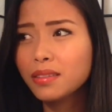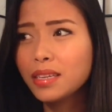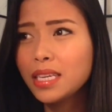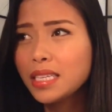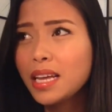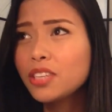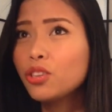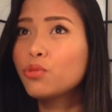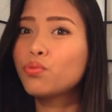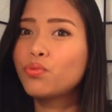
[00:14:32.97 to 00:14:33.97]
these days
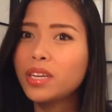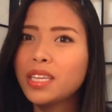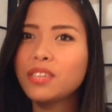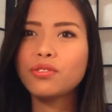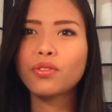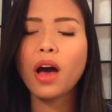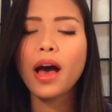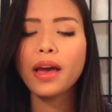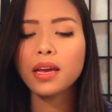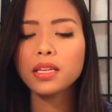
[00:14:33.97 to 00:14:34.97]
is really dry.